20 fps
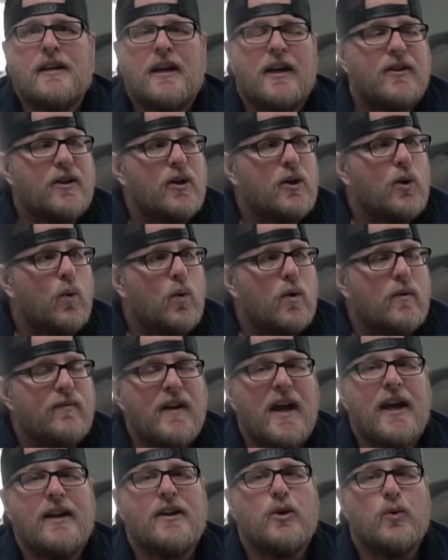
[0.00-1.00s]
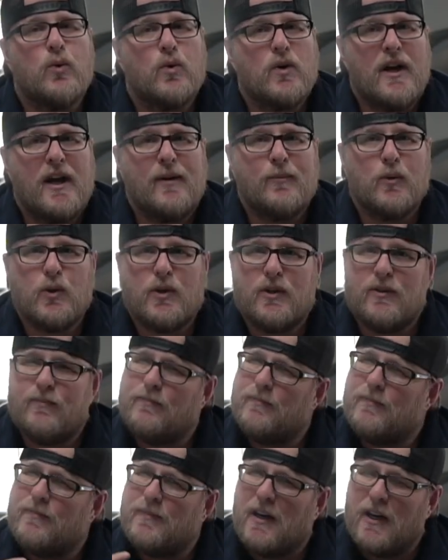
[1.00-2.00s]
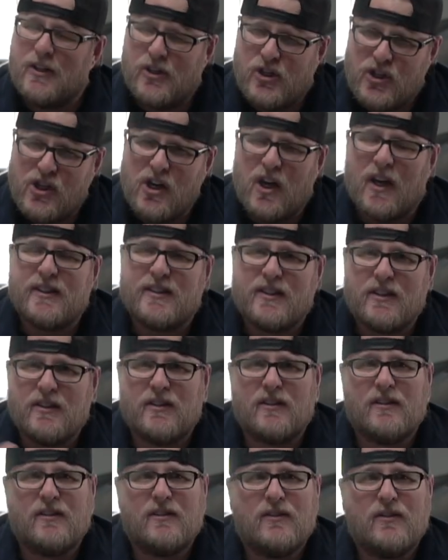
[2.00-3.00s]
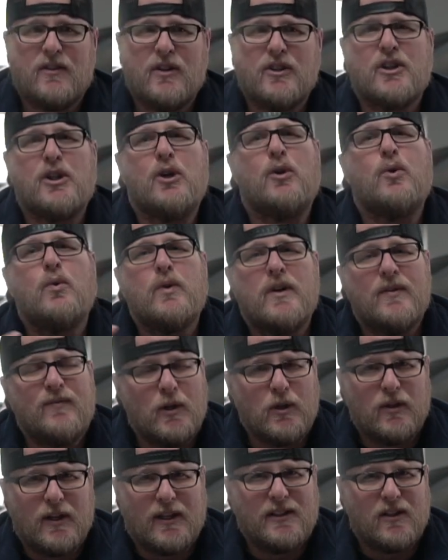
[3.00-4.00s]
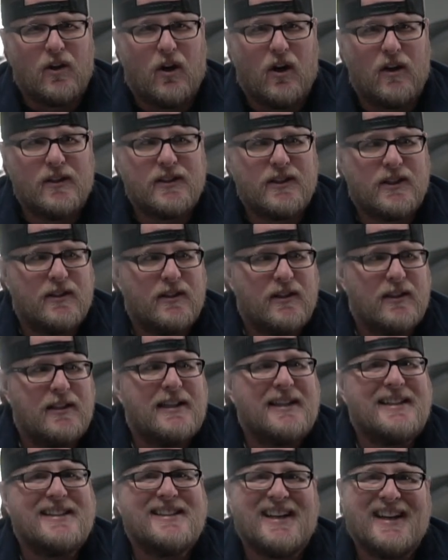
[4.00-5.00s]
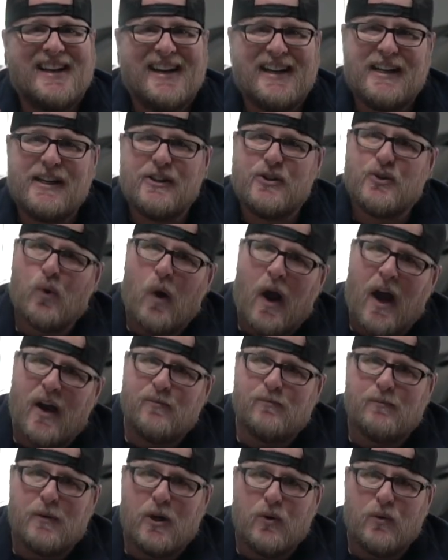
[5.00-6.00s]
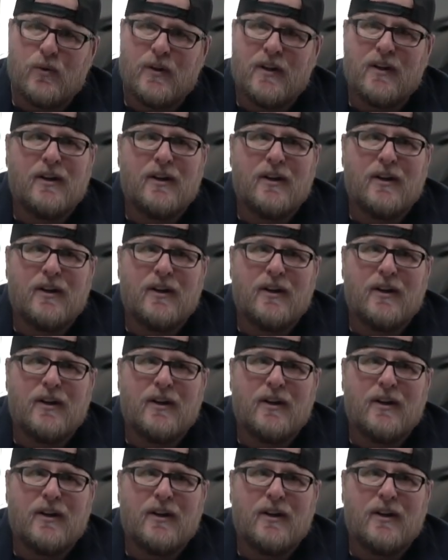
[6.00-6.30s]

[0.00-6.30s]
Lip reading: In the Corvette, you were able to adjust the tune of your exhaust to any drive mode.